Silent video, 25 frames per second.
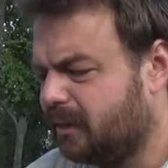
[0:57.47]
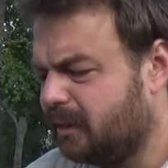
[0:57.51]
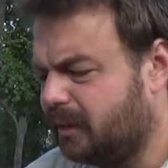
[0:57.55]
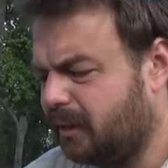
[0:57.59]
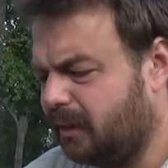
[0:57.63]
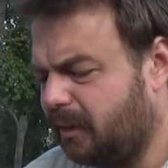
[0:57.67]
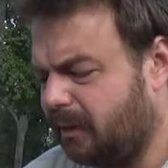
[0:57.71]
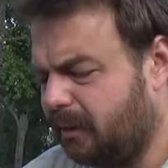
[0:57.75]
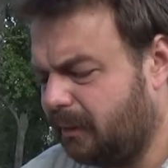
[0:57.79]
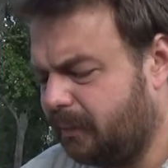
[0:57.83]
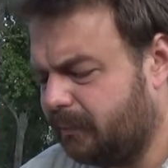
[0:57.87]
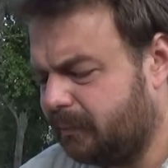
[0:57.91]

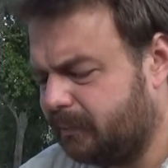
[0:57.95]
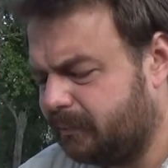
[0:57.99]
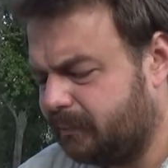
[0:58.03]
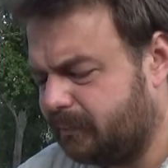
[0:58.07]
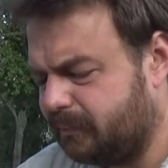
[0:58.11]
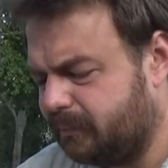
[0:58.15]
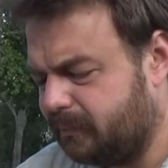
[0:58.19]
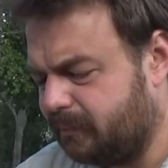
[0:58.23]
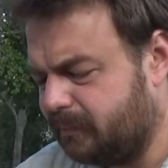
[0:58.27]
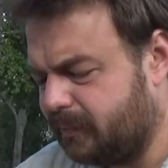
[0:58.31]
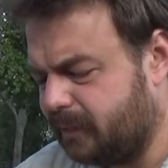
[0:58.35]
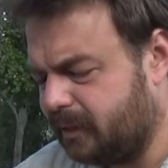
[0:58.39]

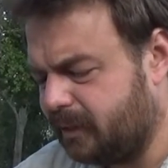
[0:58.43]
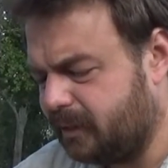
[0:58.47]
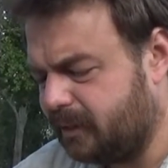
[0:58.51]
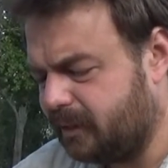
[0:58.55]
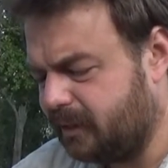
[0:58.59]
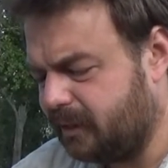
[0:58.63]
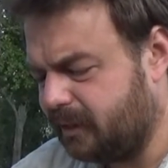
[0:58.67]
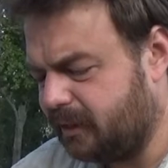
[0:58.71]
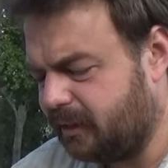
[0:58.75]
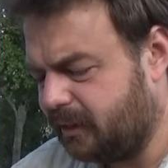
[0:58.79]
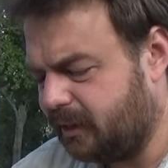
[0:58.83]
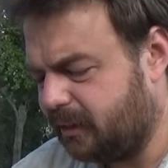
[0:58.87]

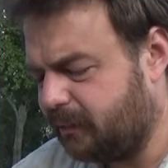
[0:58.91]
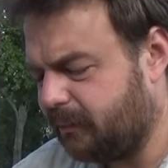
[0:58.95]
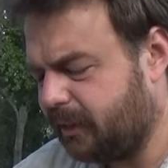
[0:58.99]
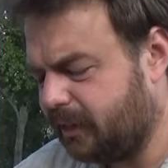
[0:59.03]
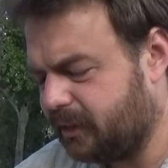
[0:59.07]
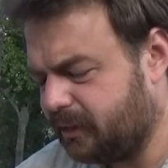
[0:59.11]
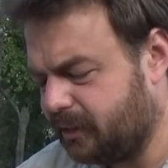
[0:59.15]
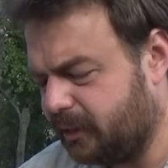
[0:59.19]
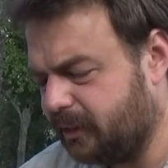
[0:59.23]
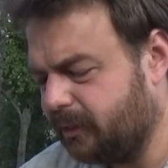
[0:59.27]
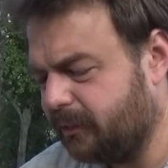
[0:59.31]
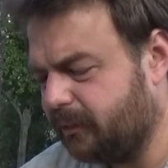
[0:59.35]

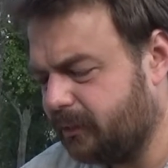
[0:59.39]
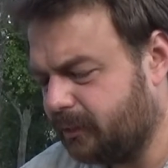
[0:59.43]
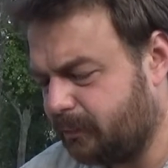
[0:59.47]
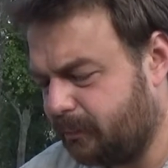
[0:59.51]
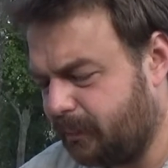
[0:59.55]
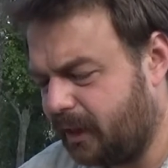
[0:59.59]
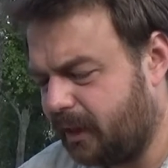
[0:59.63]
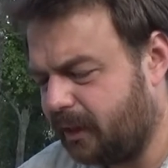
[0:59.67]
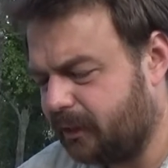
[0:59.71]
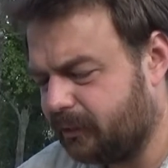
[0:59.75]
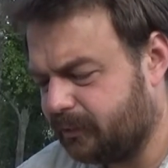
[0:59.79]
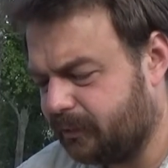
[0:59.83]
Anyway, so I knew it was a
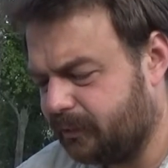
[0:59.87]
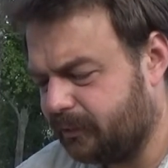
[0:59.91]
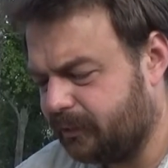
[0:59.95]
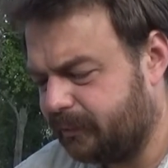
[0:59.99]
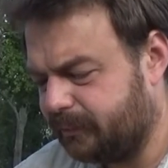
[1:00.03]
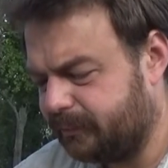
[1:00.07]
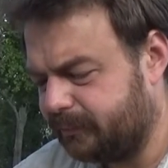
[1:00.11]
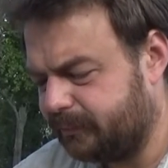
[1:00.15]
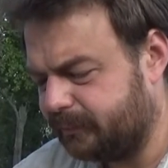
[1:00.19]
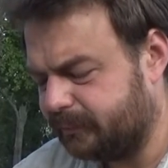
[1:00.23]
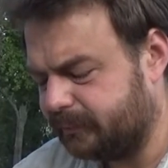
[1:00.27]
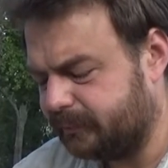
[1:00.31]
mauser.
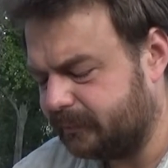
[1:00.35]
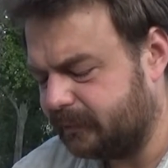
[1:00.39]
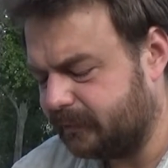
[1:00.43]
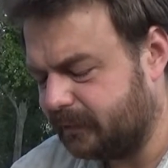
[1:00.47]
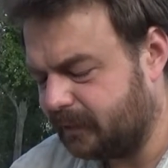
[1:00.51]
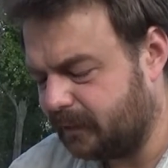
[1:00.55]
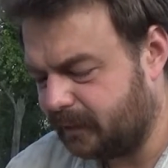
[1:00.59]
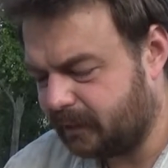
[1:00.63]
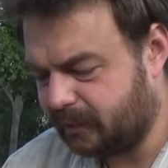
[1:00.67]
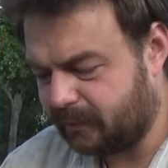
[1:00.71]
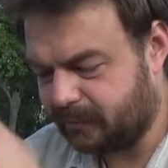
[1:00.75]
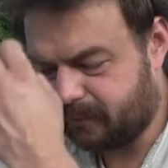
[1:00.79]

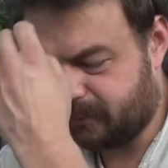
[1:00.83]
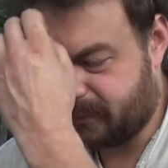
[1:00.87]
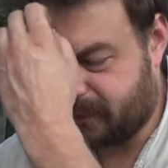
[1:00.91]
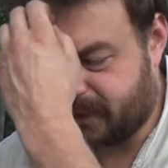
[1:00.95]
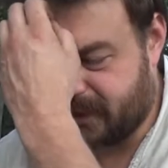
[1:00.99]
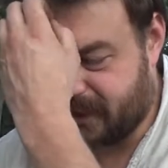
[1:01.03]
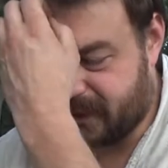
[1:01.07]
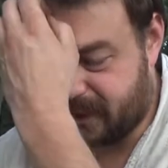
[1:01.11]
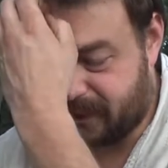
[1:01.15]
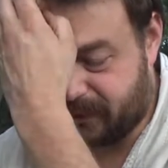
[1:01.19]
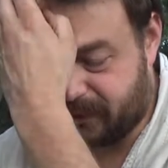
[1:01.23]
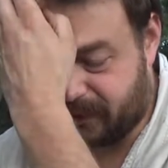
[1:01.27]

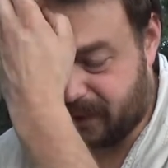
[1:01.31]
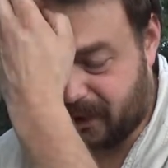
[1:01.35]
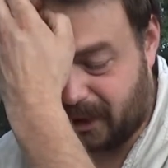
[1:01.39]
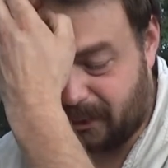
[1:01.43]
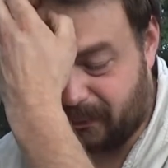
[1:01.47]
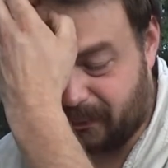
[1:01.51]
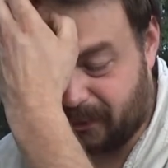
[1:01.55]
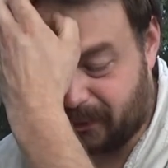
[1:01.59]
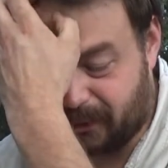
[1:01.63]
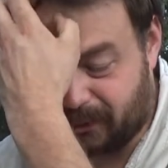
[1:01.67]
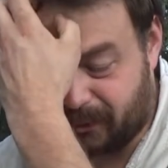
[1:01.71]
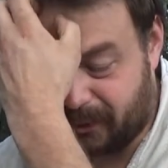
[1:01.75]
He said it was
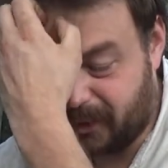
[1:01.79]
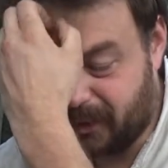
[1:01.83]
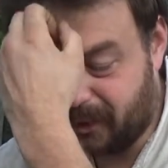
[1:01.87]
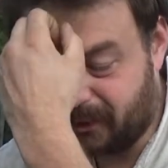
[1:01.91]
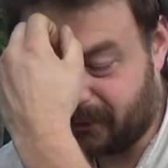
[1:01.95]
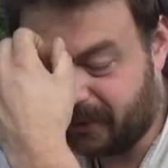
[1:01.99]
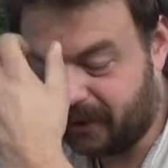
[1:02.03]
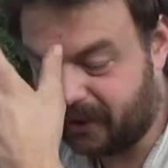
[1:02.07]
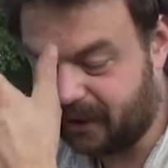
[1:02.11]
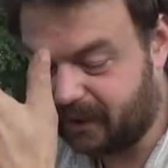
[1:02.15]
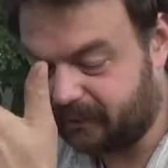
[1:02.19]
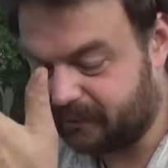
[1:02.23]
chambered in
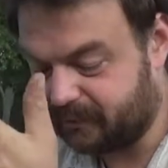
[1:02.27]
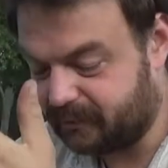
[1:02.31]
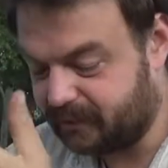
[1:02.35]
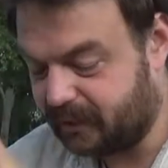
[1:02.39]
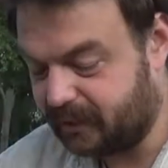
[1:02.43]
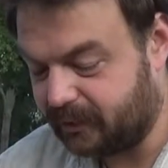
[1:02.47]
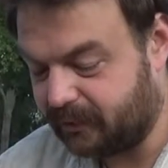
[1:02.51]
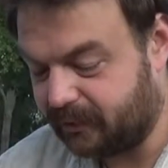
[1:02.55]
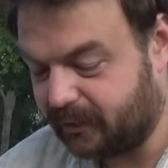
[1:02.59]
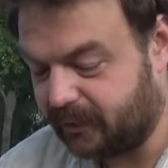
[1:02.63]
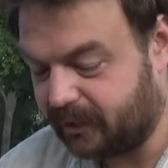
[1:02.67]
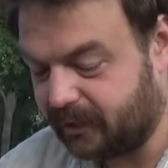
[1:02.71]
308,
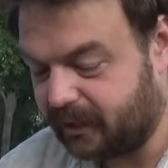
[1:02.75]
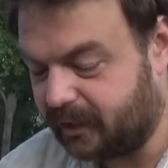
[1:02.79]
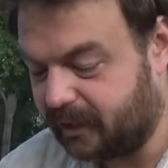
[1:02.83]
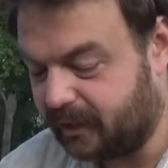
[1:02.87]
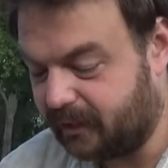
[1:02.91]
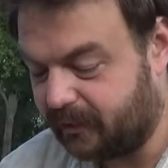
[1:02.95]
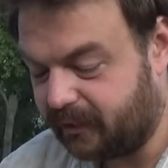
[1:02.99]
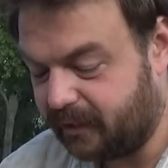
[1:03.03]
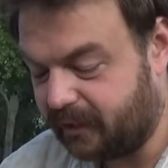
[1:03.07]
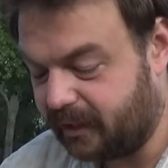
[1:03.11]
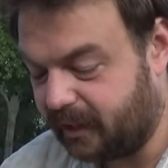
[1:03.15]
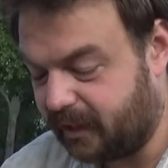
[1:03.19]
didn't know anything
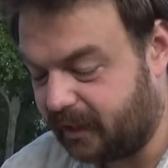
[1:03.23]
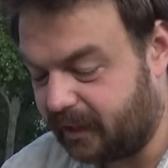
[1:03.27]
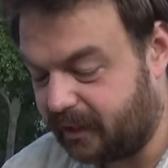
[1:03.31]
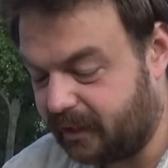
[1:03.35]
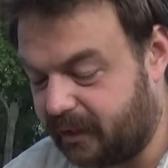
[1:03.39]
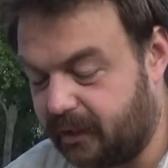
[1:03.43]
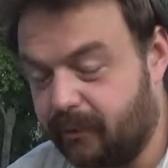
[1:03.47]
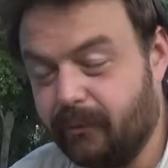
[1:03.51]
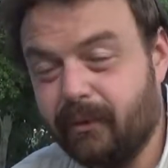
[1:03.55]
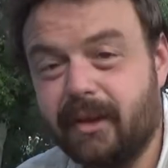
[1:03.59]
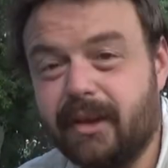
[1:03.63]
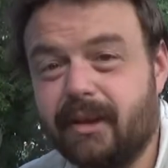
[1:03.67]
other than that,
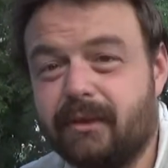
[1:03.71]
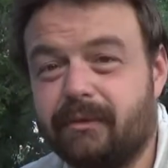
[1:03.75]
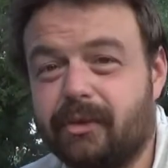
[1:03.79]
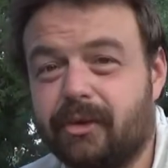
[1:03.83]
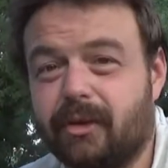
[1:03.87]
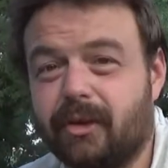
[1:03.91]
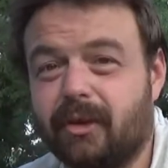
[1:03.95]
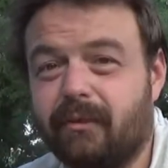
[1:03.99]
and he wasn't even sure